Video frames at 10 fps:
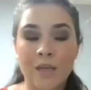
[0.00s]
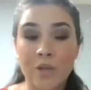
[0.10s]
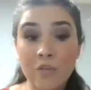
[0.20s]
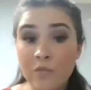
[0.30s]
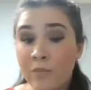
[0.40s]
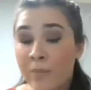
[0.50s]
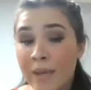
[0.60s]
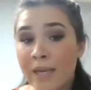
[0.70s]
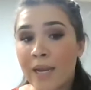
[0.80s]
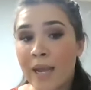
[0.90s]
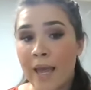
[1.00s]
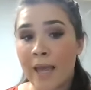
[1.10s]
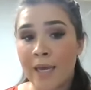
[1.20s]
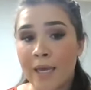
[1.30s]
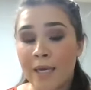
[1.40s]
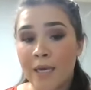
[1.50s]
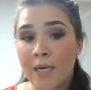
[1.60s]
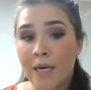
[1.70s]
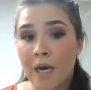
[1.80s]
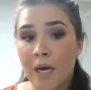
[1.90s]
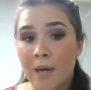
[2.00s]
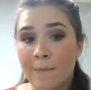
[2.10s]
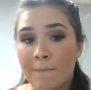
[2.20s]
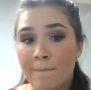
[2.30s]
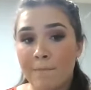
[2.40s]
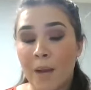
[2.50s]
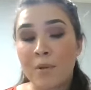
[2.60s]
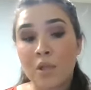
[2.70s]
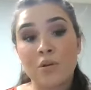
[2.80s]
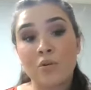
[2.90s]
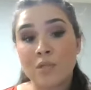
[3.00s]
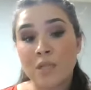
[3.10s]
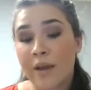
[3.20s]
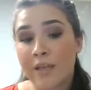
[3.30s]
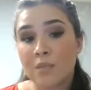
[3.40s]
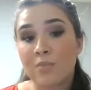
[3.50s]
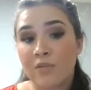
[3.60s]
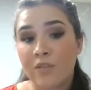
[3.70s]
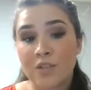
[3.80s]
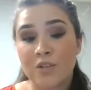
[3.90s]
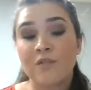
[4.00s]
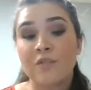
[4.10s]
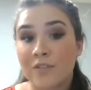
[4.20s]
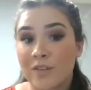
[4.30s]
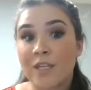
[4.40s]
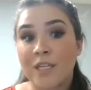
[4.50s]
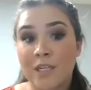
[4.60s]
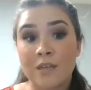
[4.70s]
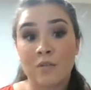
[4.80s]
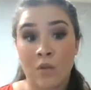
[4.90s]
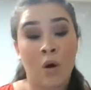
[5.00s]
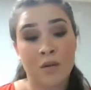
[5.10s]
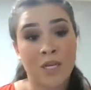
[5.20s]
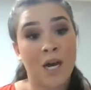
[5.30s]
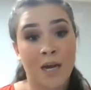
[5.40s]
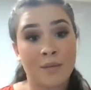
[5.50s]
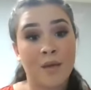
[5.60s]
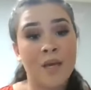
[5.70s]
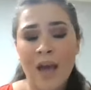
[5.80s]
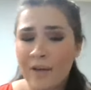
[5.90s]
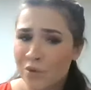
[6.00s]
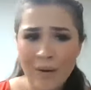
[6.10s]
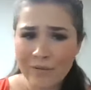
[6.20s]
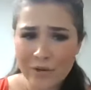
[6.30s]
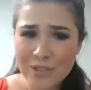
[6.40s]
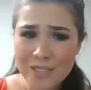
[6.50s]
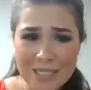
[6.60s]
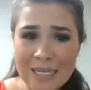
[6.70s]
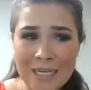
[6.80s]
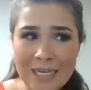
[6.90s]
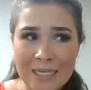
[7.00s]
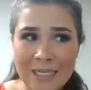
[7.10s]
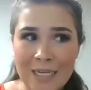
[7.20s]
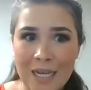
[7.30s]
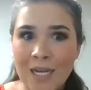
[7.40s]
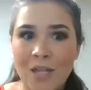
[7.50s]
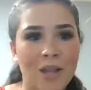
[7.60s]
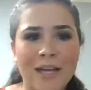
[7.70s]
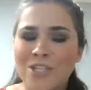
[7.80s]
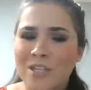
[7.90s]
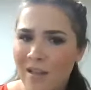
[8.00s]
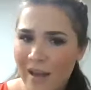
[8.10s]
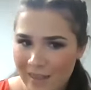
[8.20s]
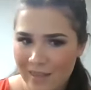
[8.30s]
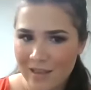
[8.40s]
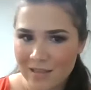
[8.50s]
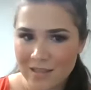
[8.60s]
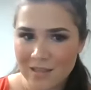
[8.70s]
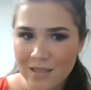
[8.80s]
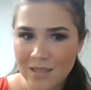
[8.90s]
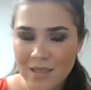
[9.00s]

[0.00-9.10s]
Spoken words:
And you've been a political science professor for a very long time. Have you ever seen an election like this?